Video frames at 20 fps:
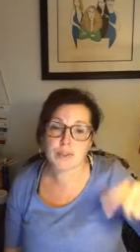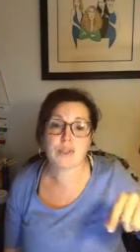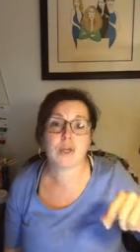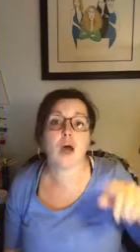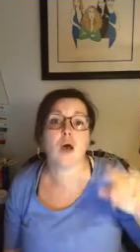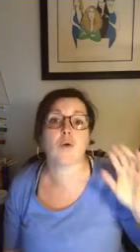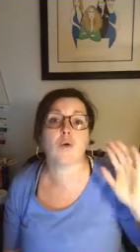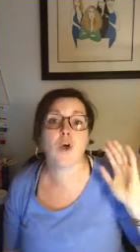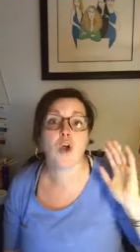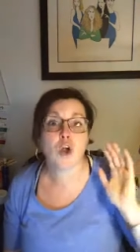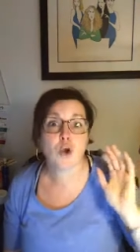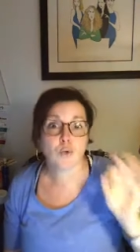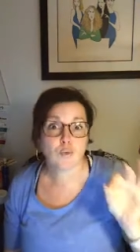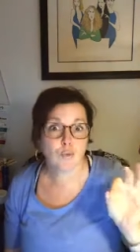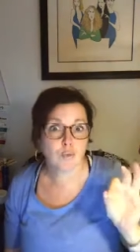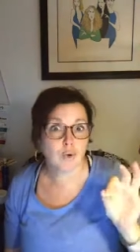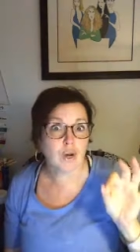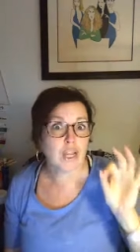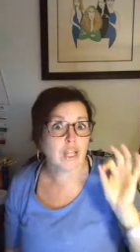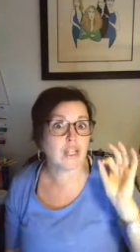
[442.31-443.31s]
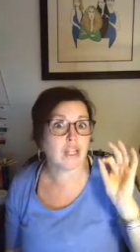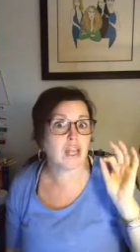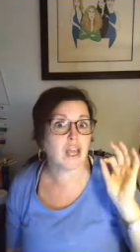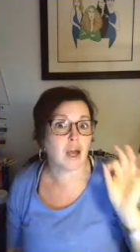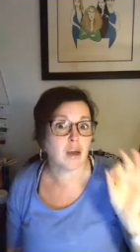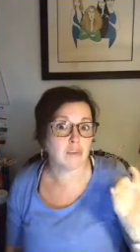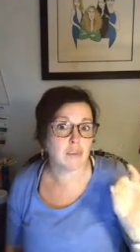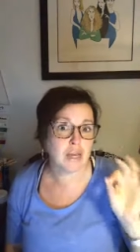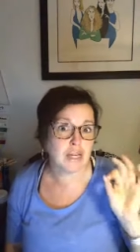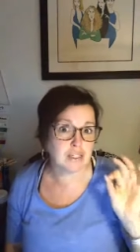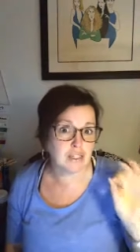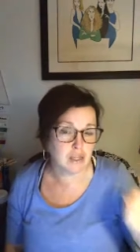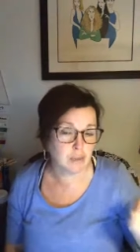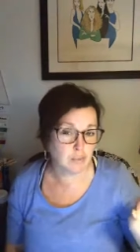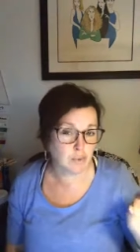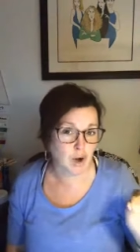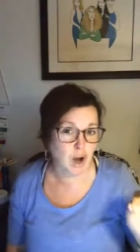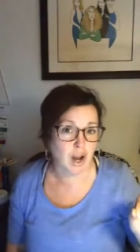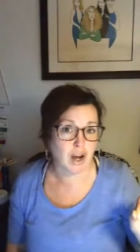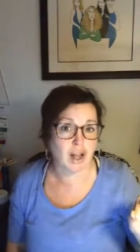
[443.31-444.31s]
So really
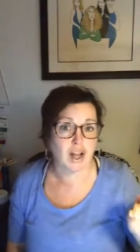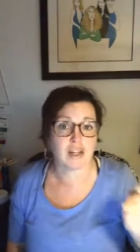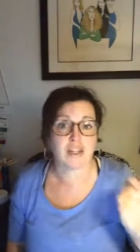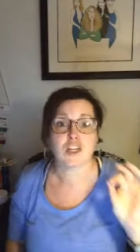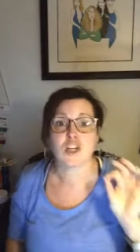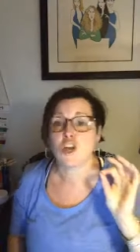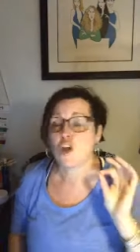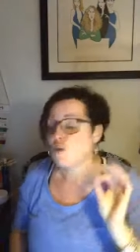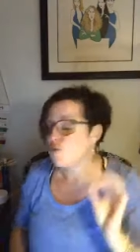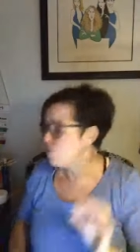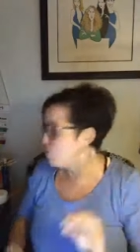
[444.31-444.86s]
amazing product